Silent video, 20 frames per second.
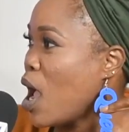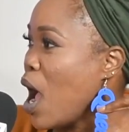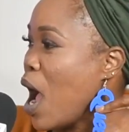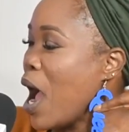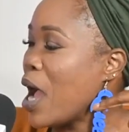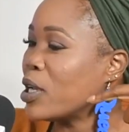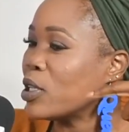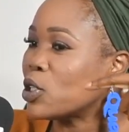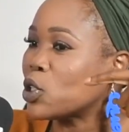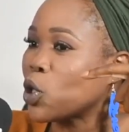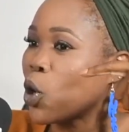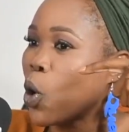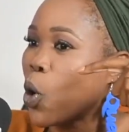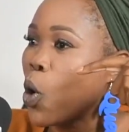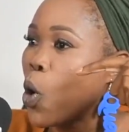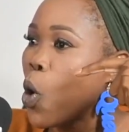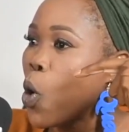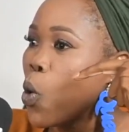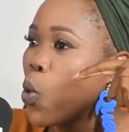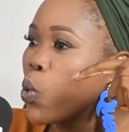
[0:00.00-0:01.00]
And
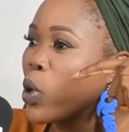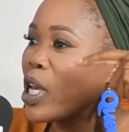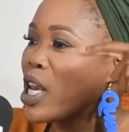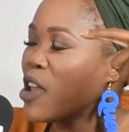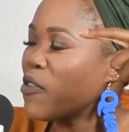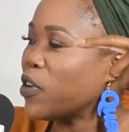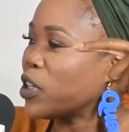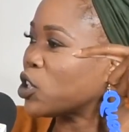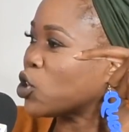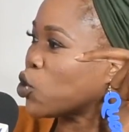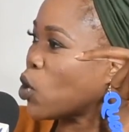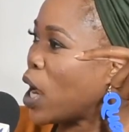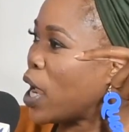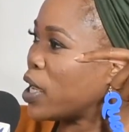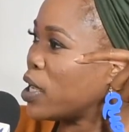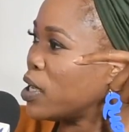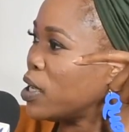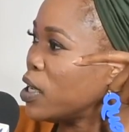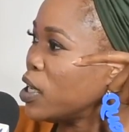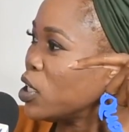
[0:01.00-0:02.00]
so we never
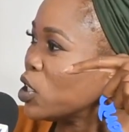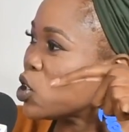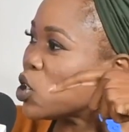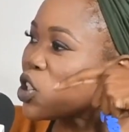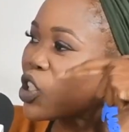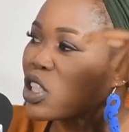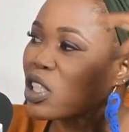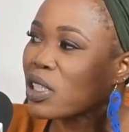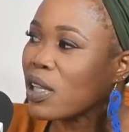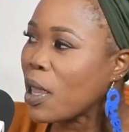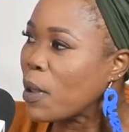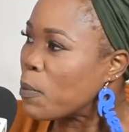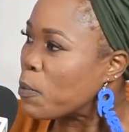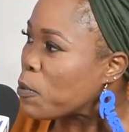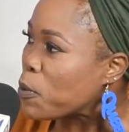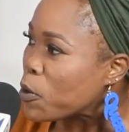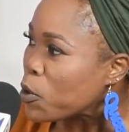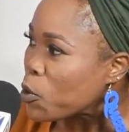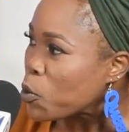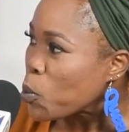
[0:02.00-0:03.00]
try to
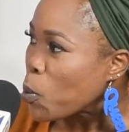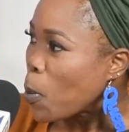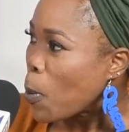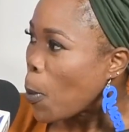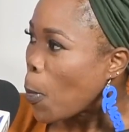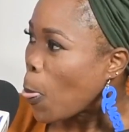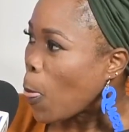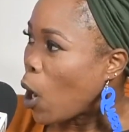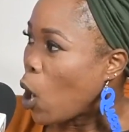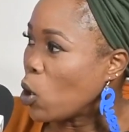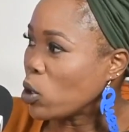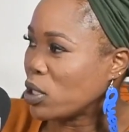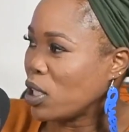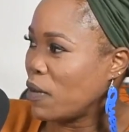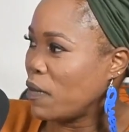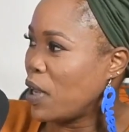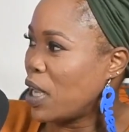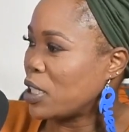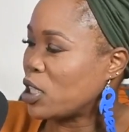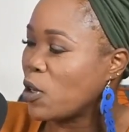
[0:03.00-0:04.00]
step out
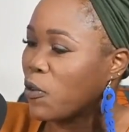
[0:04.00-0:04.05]
of that.